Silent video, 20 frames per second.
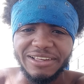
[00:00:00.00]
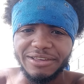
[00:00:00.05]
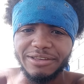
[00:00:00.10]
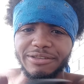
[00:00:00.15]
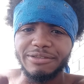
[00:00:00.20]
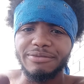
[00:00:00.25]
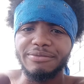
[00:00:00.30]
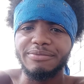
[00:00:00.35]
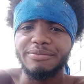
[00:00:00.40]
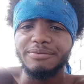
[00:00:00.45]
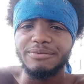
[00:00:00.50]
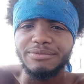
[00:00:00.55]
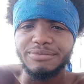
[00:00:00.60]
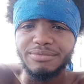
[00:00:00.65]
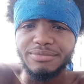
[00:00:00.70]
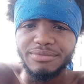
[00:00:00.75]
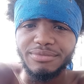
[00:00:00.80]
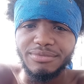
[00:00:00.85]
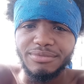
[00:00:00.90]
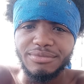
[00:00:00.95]

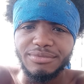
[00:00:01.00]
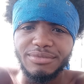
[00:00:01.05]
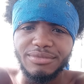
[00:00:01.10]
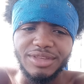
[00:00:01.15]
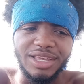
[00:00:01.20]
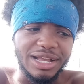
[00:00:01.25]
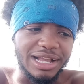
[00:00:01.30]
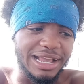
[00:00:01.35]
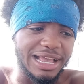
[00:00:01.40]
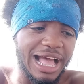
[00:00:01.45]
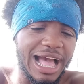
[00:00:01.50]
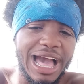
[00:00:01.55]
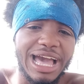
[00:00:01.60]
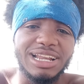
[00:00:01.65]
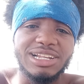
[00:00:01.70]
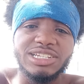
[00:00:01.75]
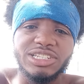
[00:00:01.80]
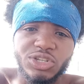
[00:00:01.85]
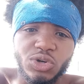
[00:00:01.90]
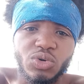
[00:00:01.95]
it.
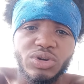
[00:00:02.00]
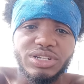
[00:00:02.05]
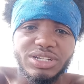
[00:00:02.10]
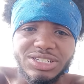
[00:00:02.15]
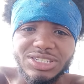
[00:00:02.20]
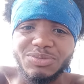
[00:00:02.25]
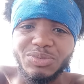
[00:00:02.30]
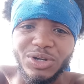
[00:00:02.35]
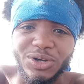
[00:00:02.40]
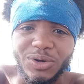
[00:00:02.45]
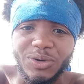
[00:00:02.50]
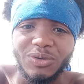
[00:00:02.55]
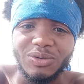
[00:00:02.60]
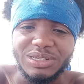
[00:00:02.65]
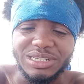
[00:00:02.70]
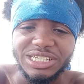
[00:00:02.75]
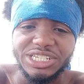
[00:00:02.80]
God is doing this, bro.